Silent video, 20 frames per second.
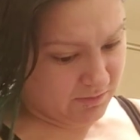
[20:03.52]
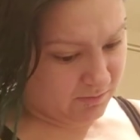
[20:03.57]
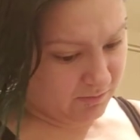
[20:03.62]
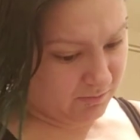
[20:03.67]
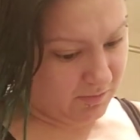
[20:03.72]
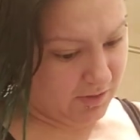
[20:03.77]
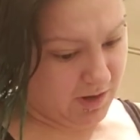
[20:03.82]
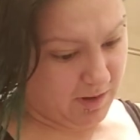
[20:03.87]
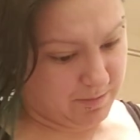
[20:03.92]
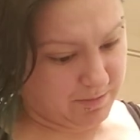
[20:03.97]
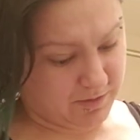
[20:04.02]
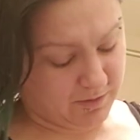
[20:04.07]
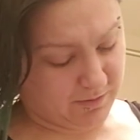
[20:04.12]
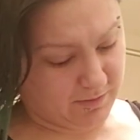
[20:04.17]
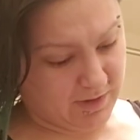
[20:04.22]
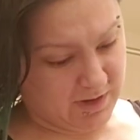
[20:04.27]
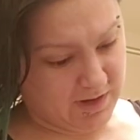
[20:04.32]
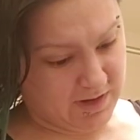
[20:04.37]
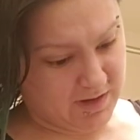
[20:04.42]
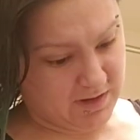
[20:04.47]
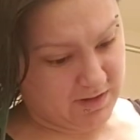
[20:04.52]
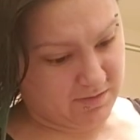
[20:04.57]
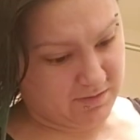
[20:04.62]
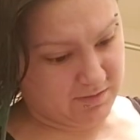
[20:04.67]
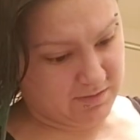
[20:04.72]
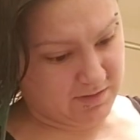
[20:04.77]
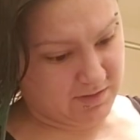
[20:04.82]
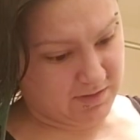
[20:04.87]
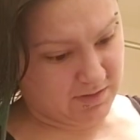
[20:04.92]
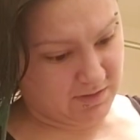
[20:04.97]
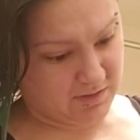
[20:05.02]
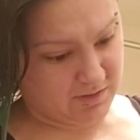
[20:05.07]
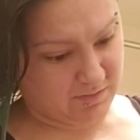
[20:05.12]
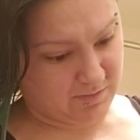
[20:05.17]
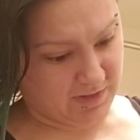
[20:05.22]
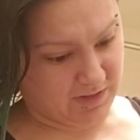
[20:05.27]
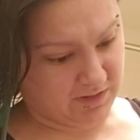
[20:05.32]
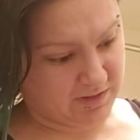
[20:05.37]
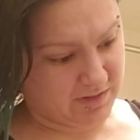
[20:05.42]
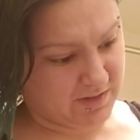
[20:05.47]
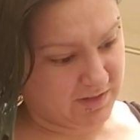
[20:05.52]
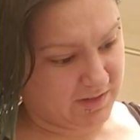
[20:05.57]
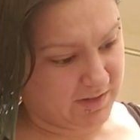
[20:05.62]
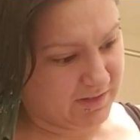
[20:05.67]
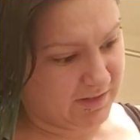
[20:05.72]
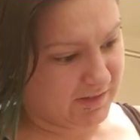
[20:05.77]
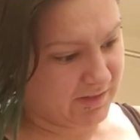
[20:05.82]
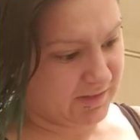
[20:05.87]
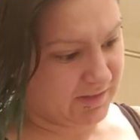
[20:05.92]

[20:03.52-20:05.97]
wrapped around. Oh my goodness.